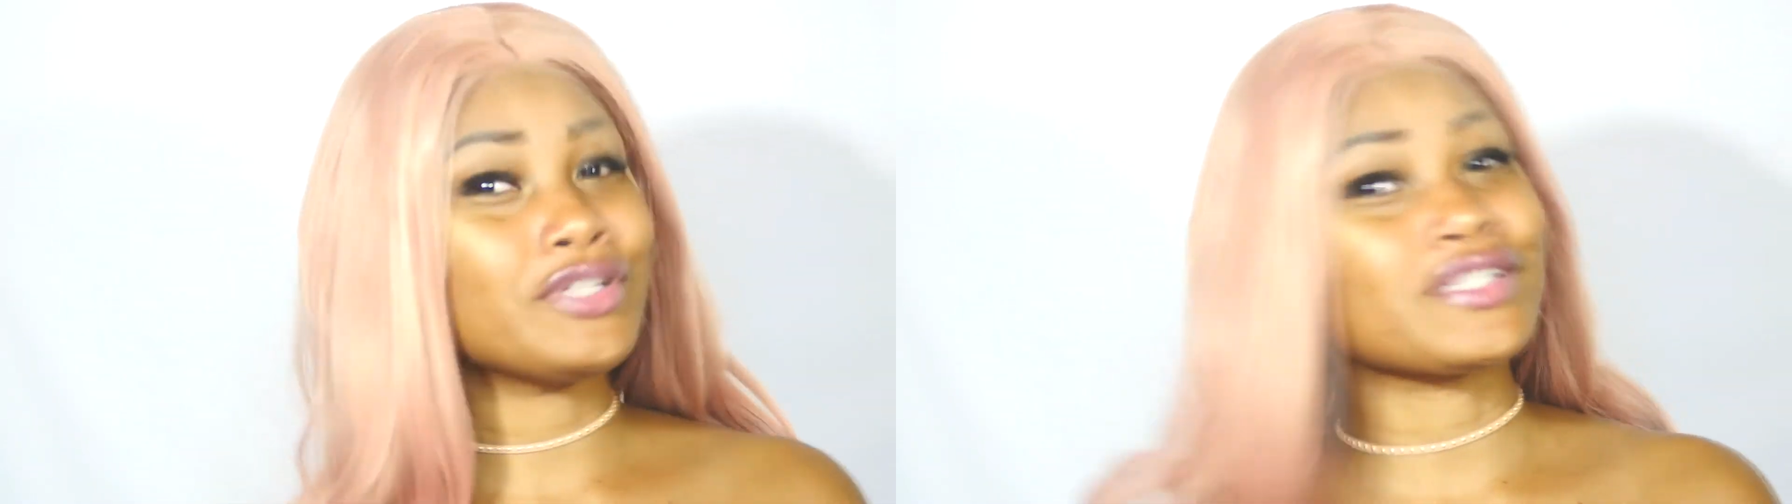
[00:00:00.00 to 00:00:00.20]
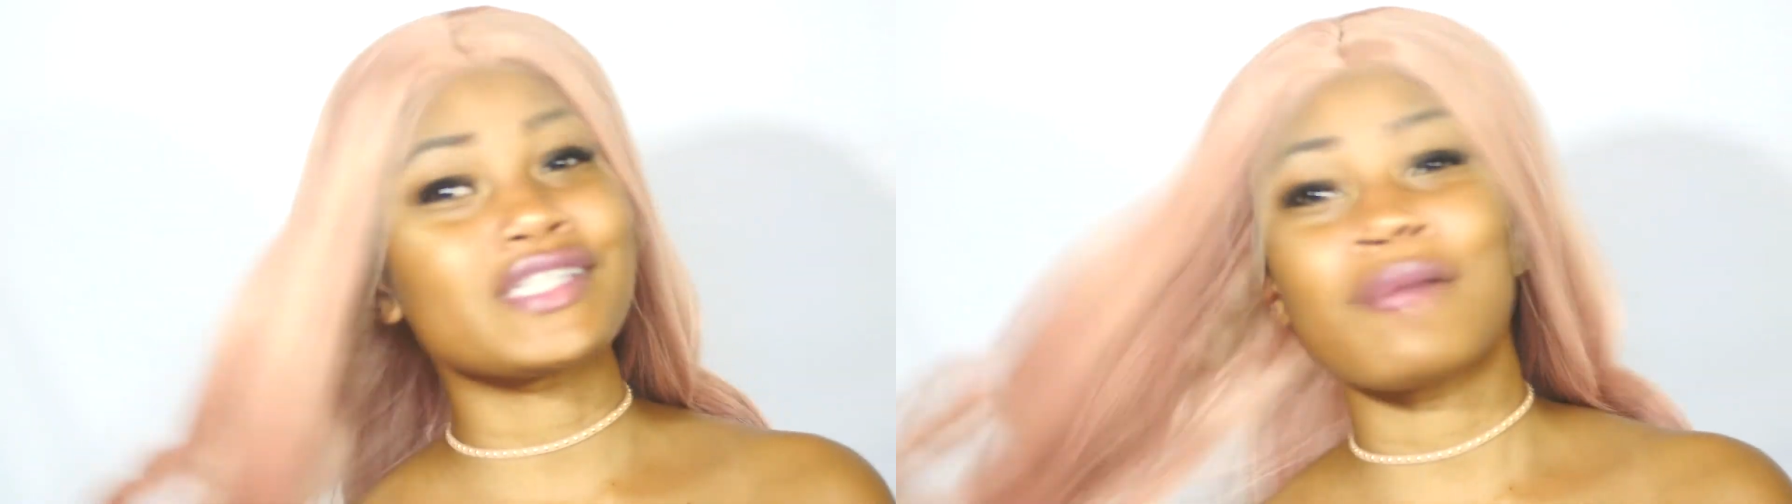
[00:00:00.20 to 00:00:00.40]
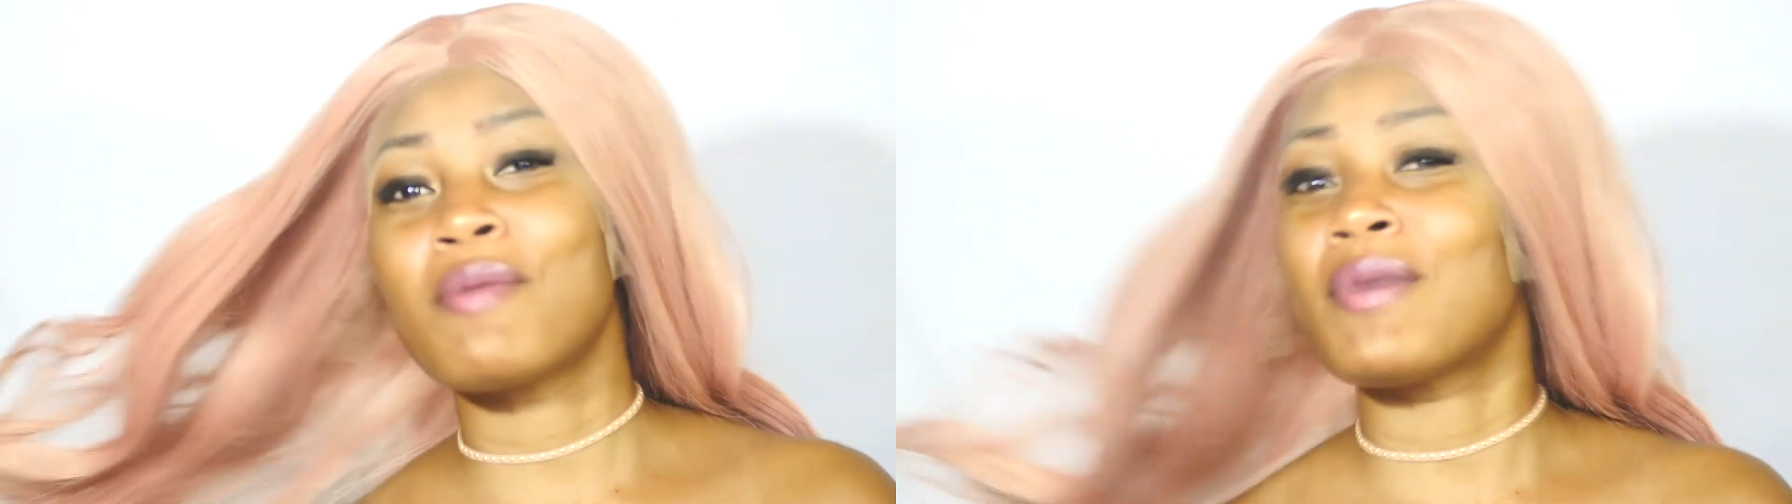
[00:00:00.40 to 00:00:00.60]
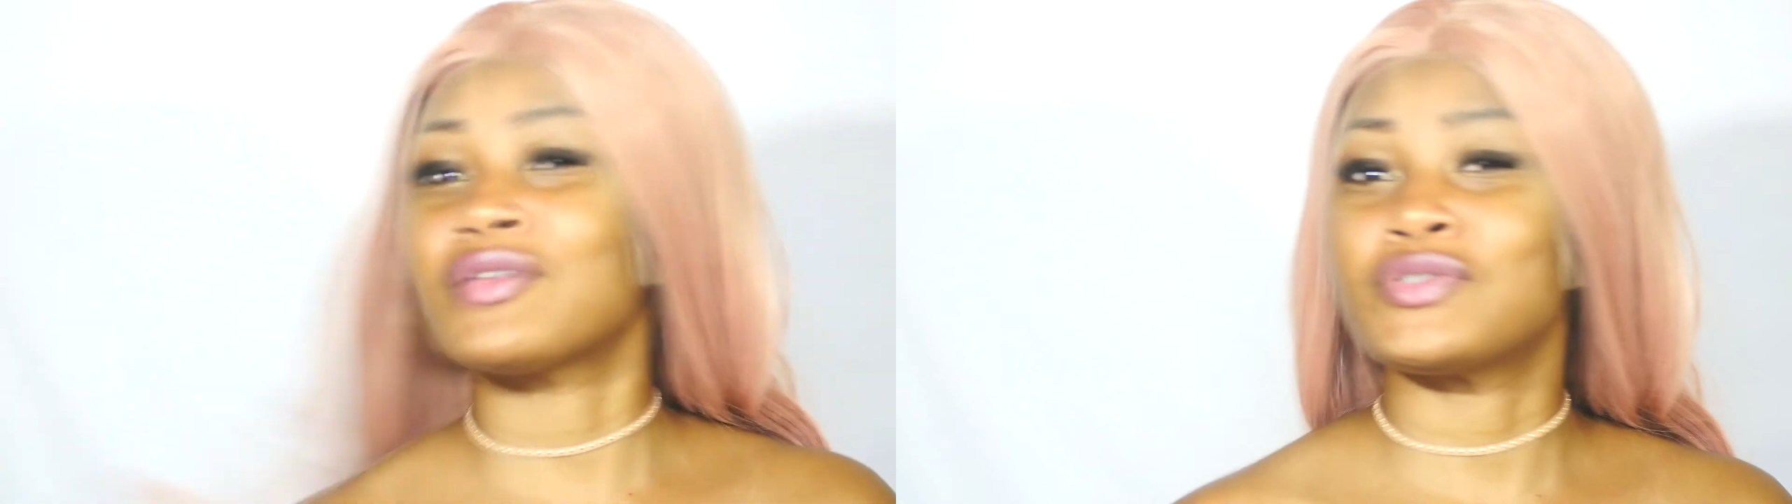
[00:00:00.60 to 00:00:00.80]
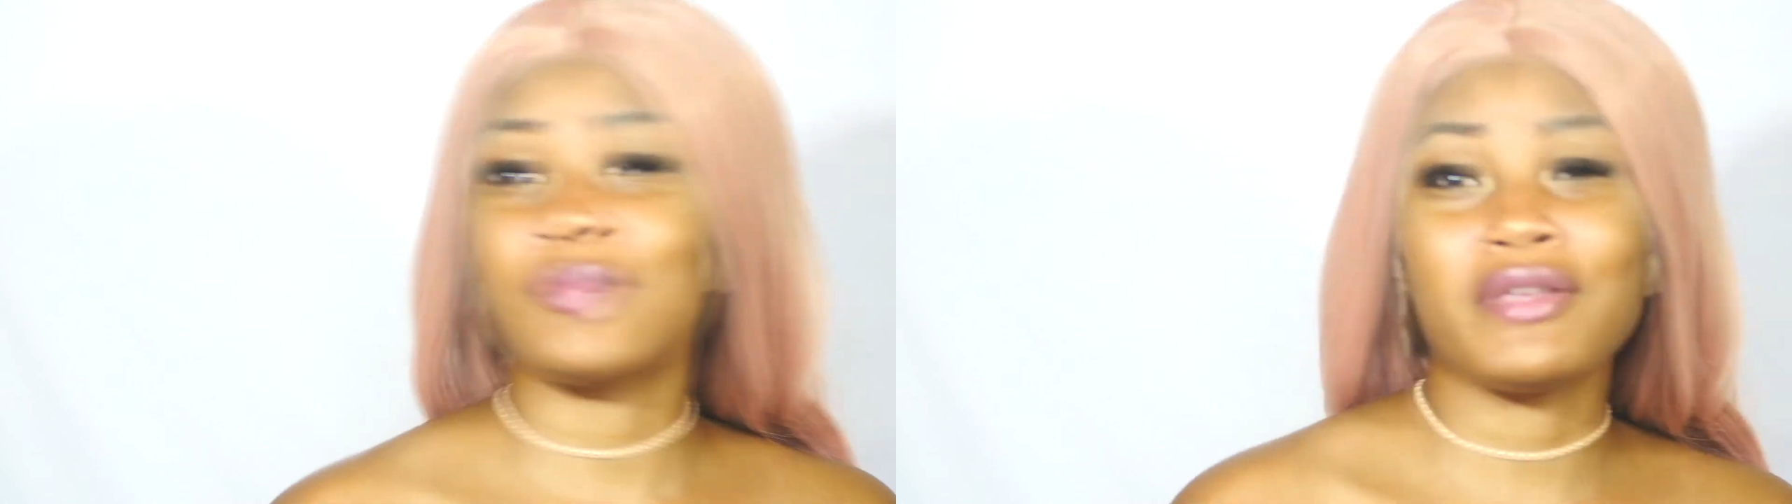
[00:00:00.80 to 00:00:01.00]
your summer
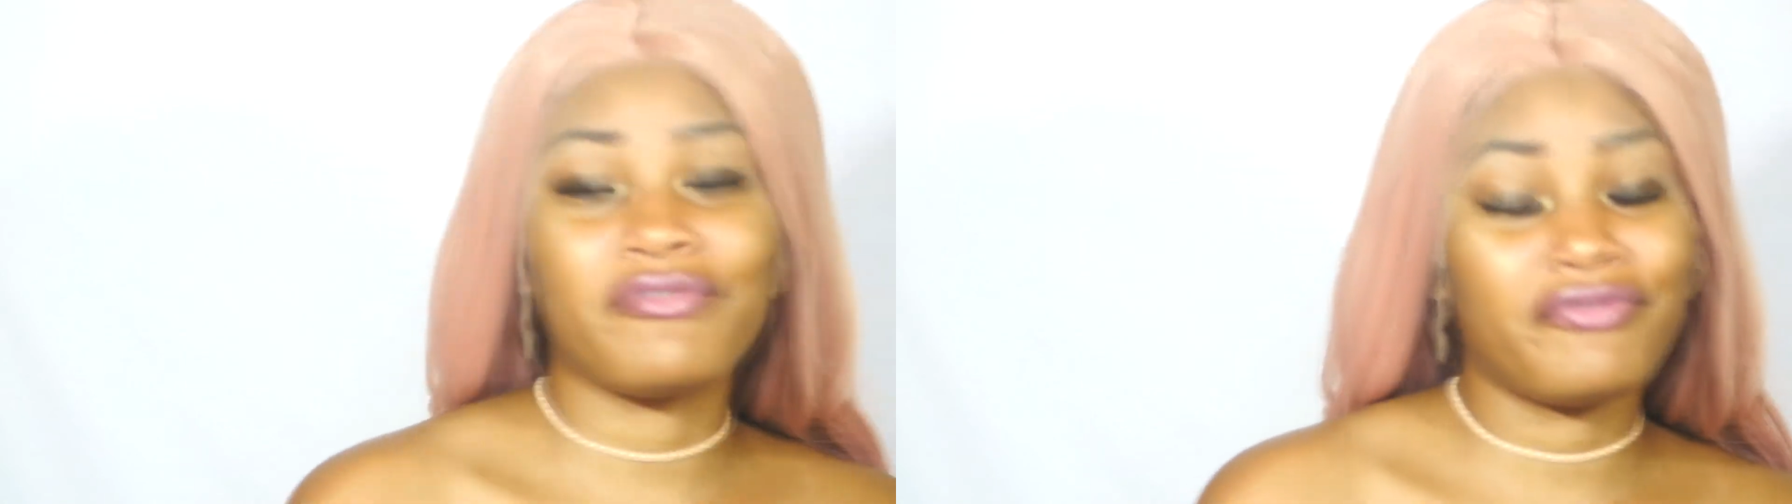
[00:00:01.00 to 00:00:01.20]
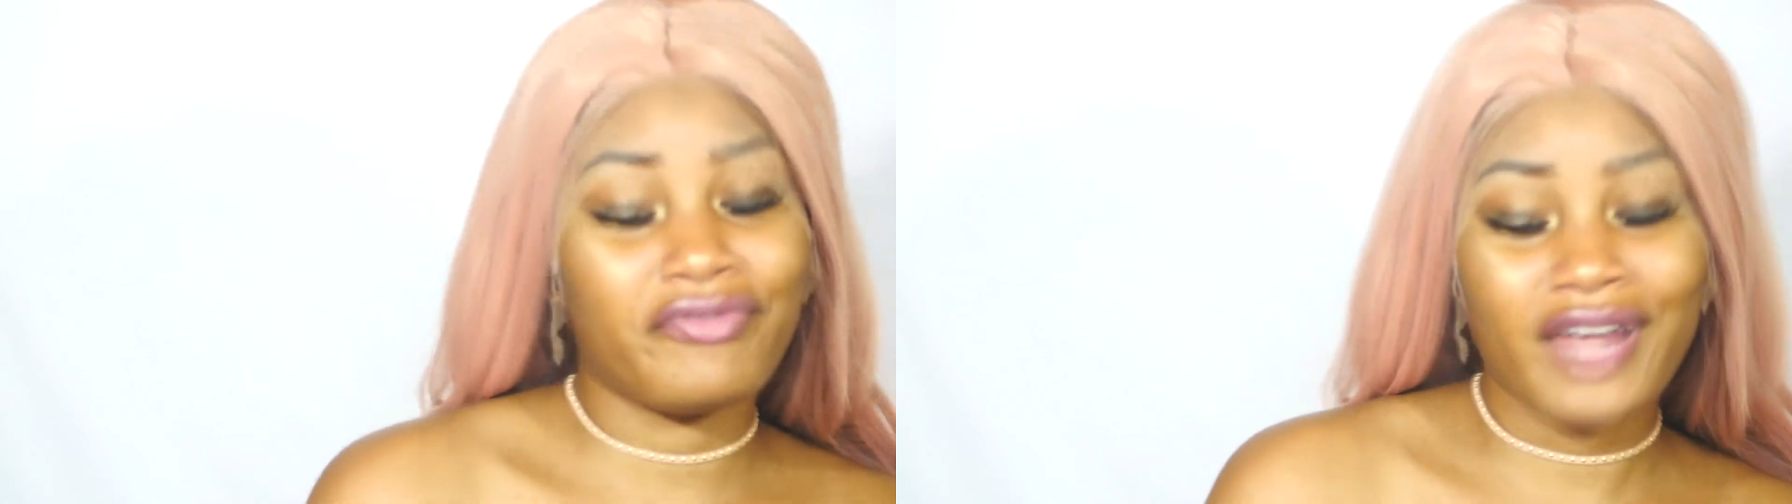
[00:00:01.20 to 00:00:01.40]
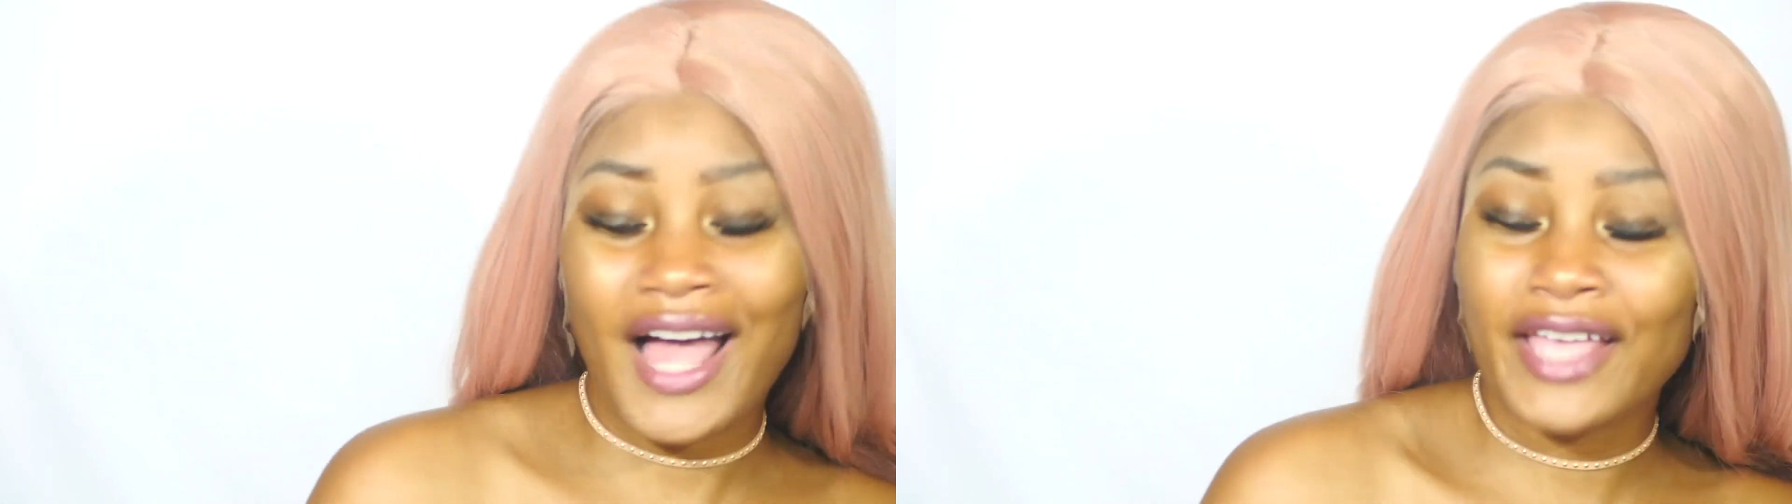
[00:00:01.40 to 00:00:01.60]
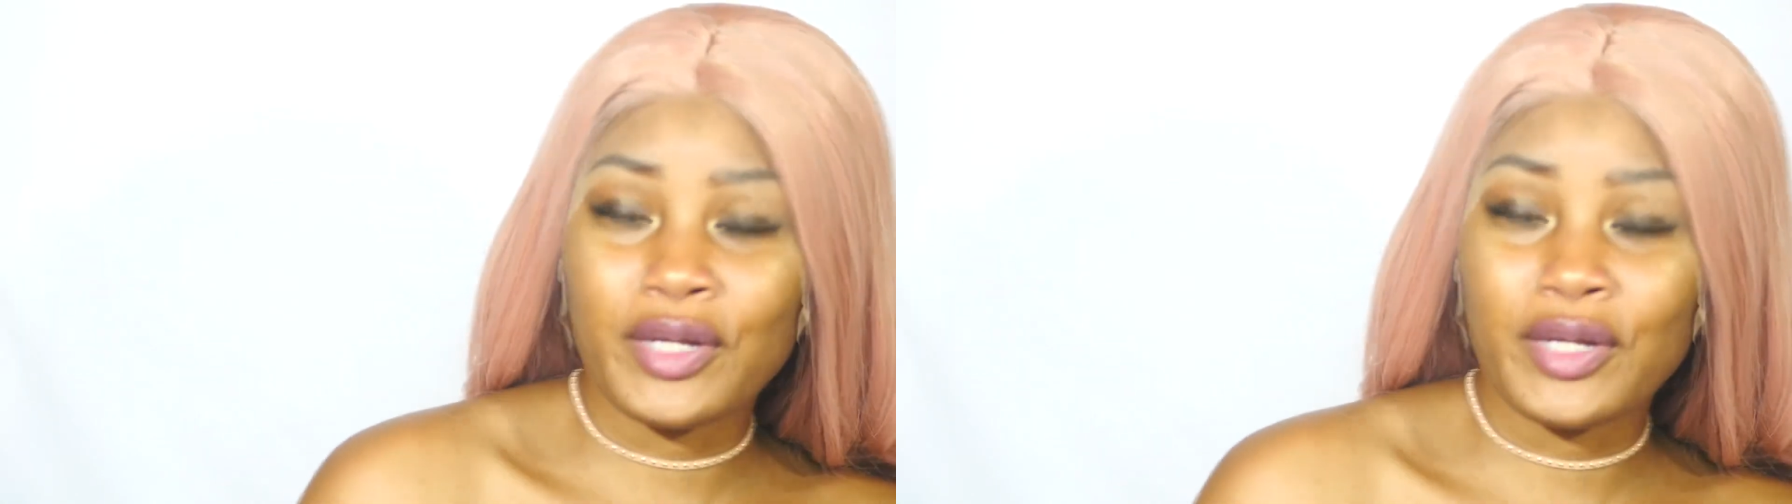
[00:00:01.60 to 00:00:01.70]
about to be fly